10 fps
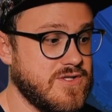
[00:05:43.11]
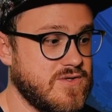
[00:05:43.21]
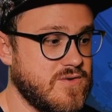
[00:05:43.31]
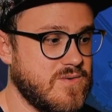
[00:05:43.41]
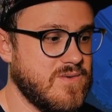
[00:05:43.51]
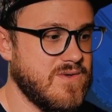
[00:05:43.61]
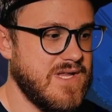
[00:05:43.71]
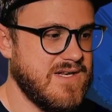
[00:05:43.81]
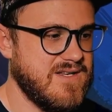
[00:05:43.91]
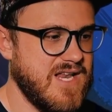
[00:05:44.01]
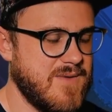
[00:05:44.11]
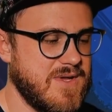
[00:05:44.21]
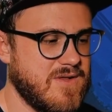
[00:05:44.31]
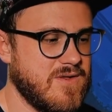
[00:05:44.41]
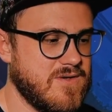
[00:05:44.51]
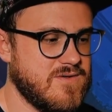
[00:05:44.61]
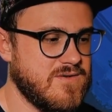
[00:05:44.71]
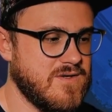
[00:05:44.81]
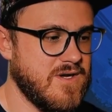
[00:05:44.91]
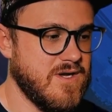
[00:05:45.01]
So that Damien
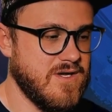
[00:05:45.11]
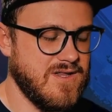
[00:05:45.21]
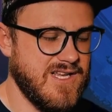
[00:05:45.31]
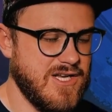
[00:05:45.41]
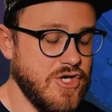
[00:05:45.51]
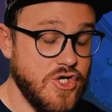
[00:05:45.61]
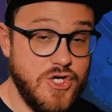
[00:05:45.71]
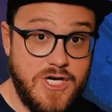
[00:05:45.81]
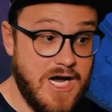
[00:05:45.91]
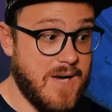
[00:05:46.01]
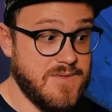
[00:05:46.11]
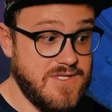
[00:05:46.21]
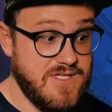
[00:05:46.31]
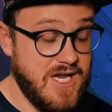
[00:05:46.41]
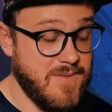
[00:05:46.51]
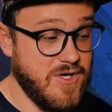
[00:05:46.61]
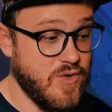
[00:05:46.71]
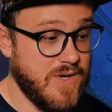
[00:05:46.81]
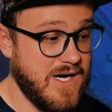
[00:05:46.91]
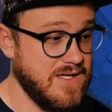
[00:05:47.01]
looks like a good option, Damien
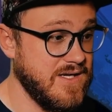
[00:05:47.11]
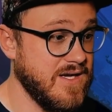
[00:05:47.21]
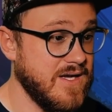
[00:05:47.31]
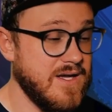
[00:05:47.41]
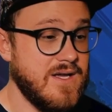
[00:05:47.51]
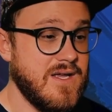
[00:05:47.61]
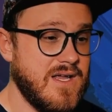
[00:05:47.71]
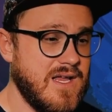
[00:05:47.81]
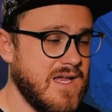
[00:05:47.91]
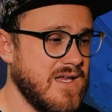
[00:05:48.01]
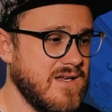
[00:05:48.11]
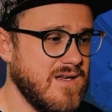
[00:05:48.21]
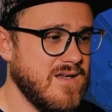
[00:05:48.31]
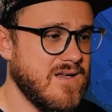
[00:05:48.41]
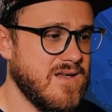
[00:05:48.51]
O'Reilly. And